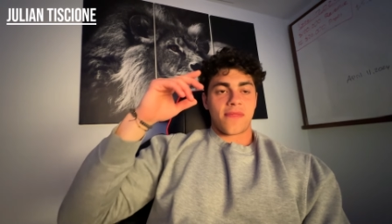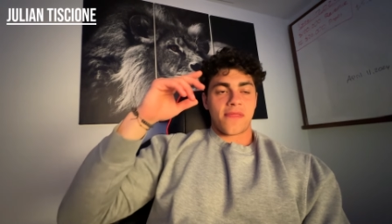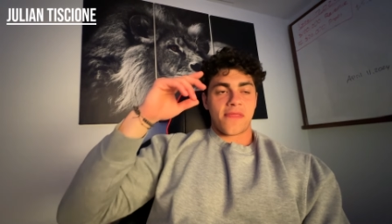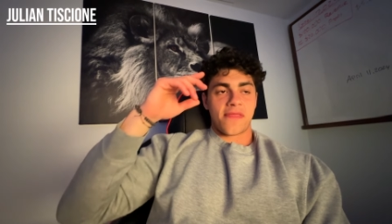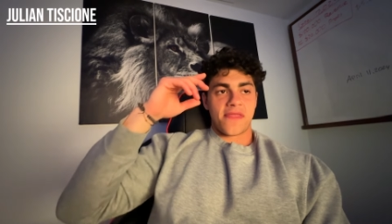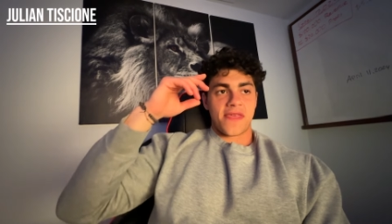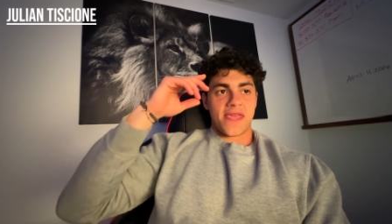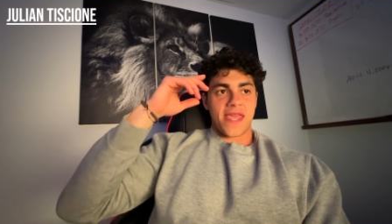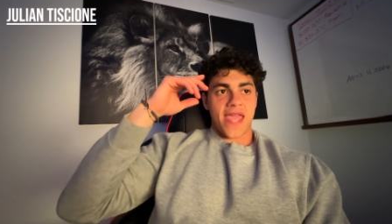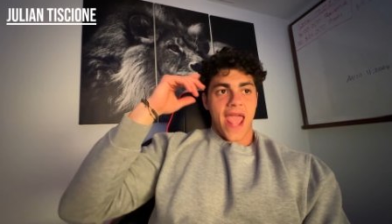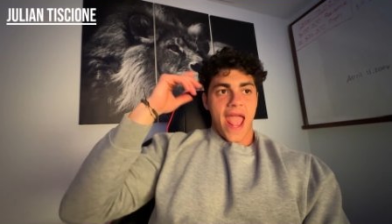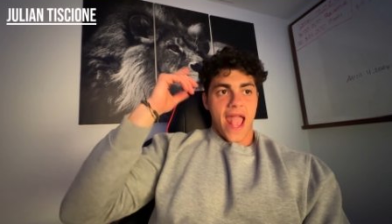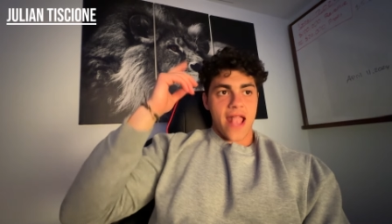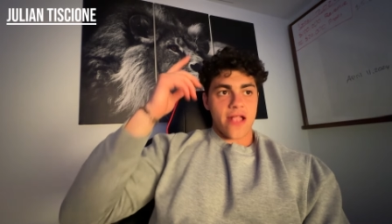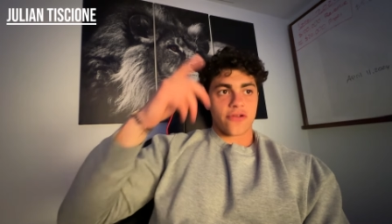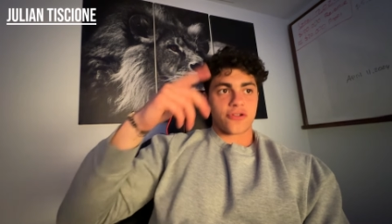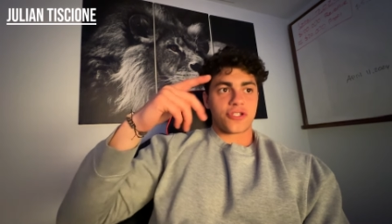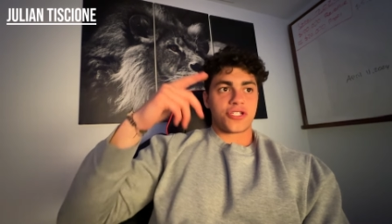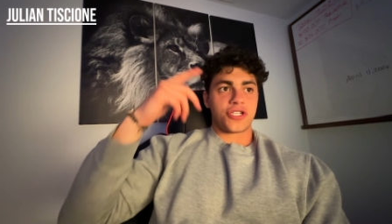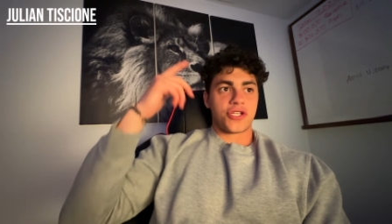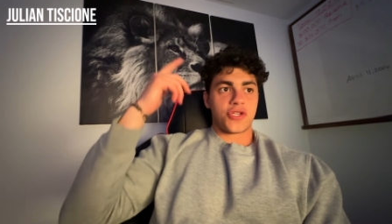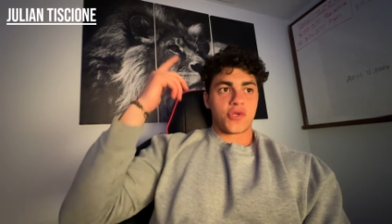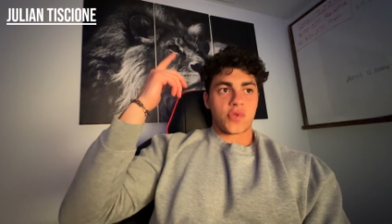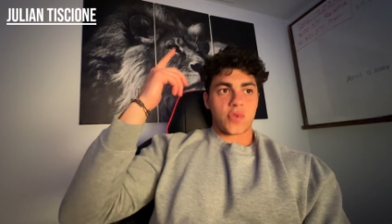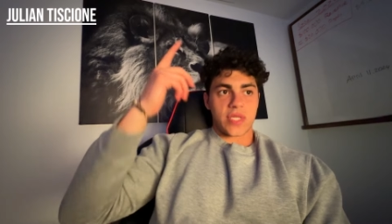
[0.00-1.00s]
the
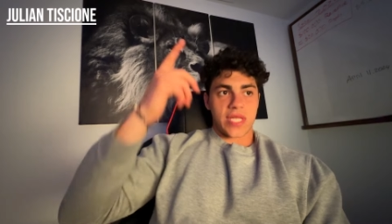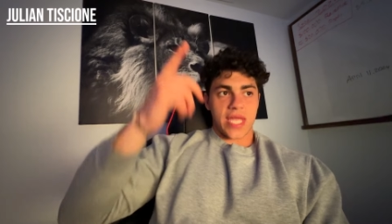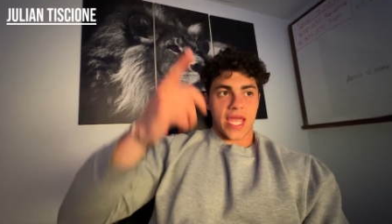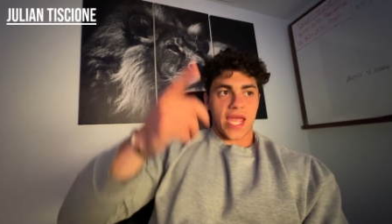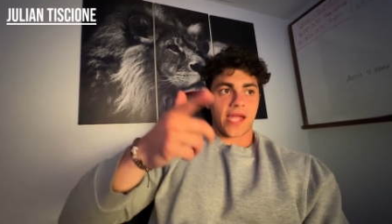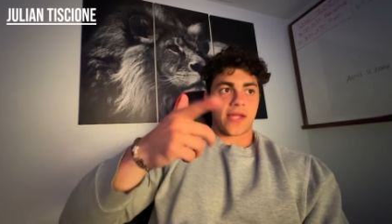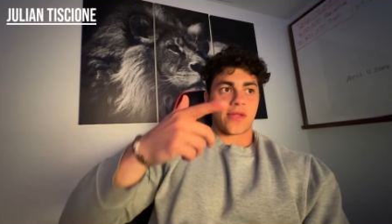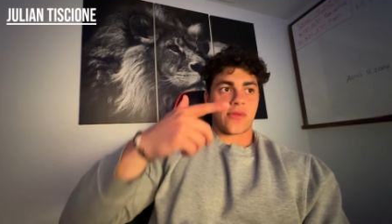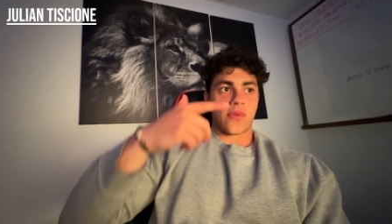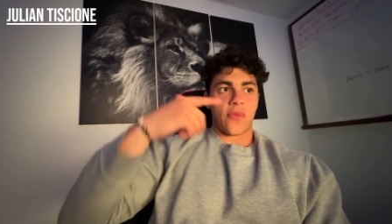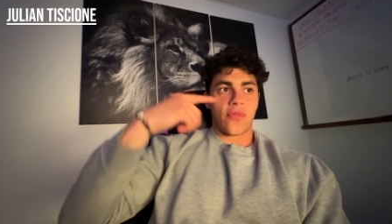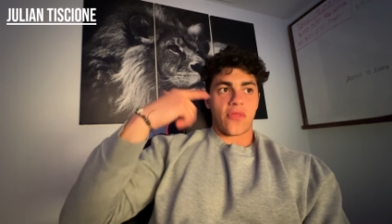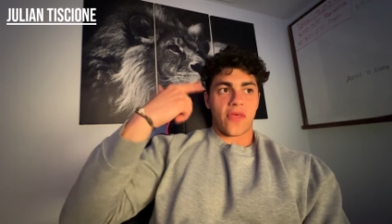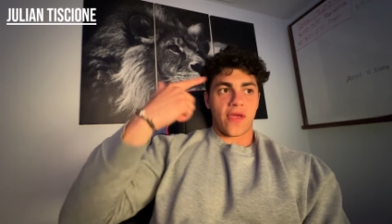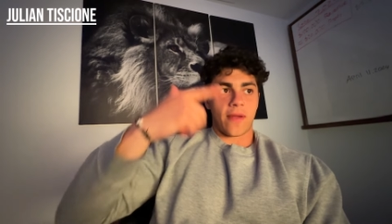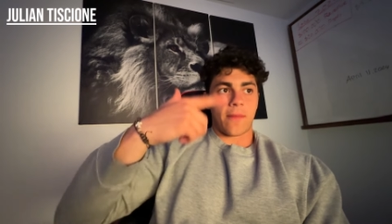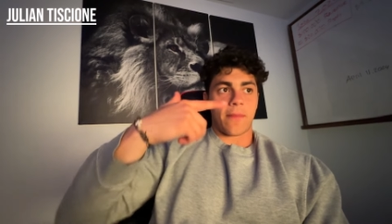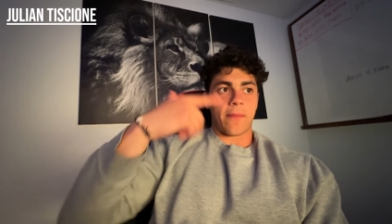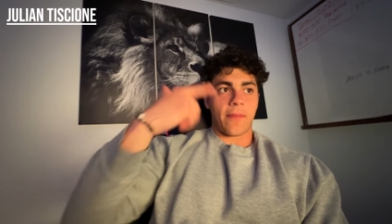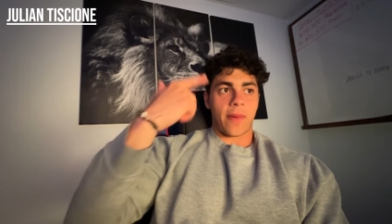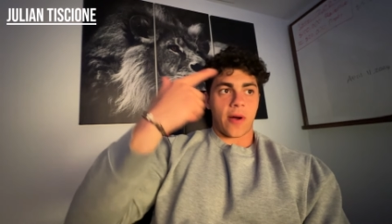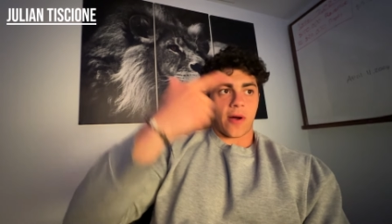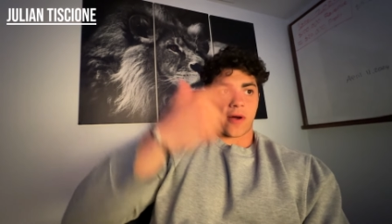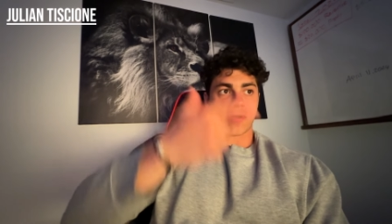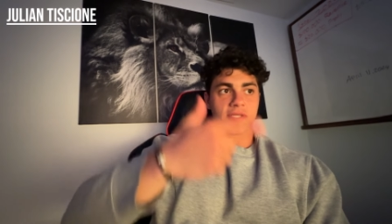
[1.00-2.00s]
energy you take to think
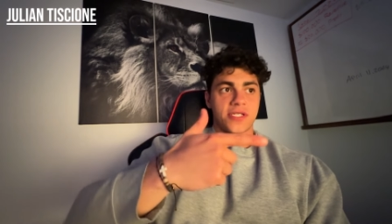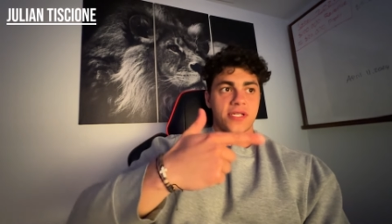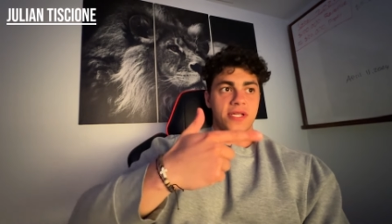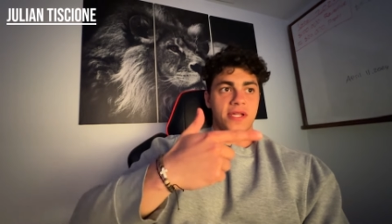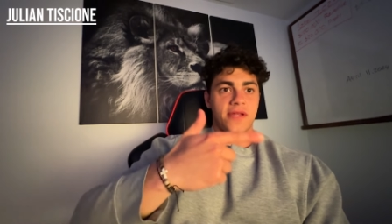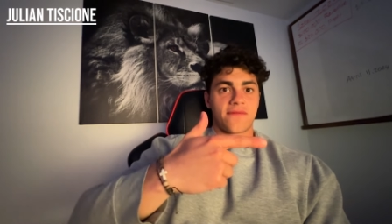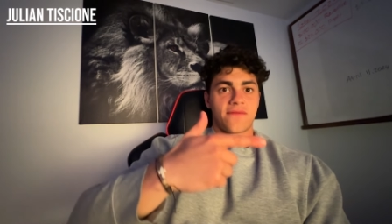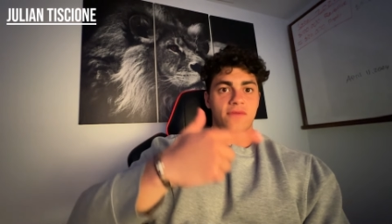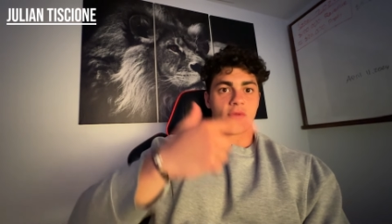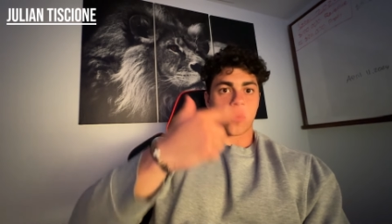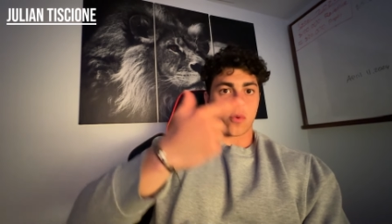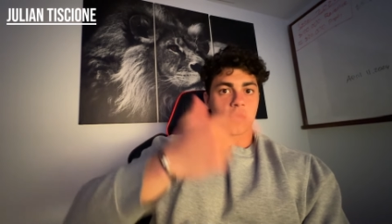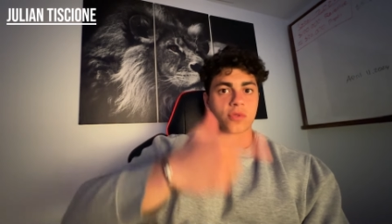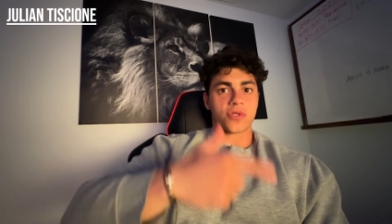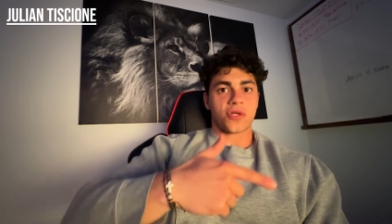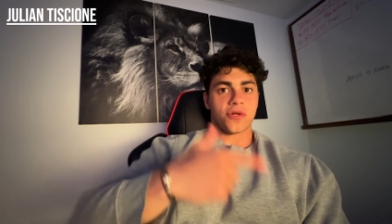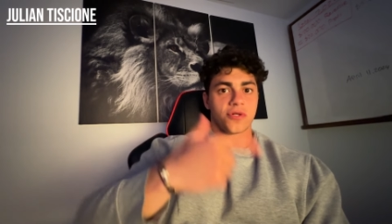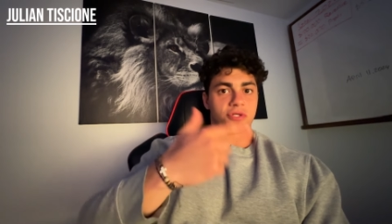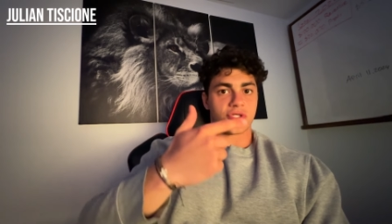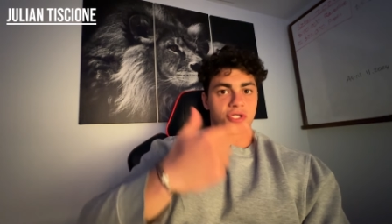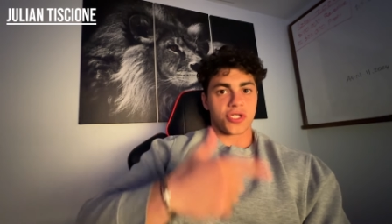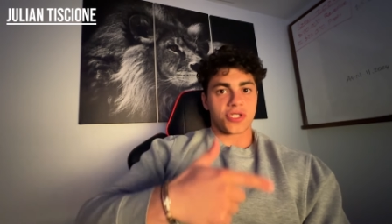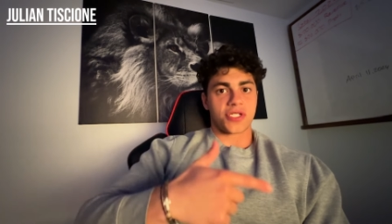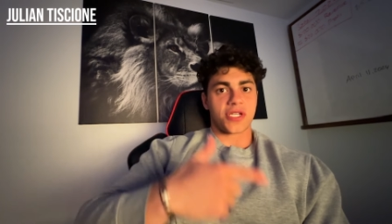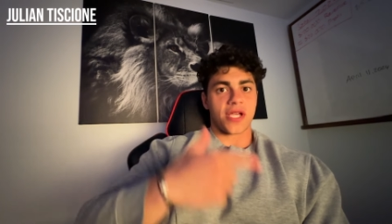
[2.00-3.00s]
positive those are
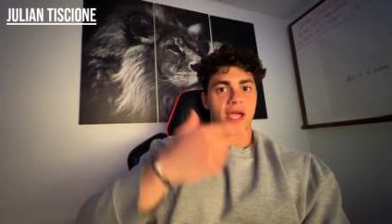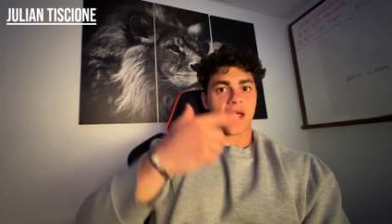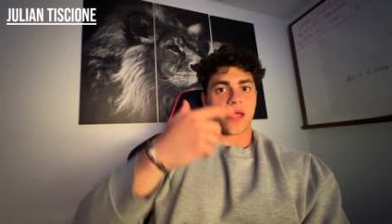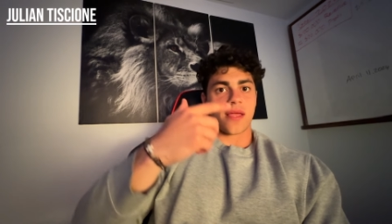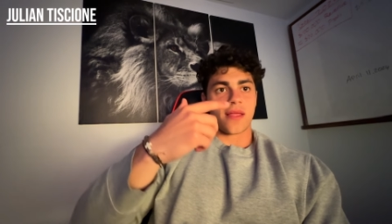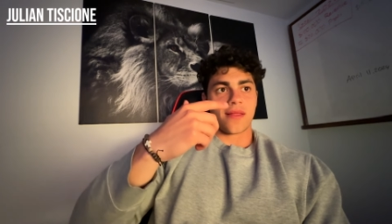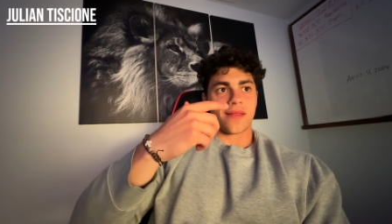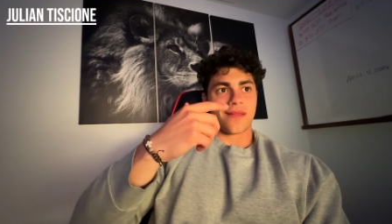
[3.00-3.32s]
just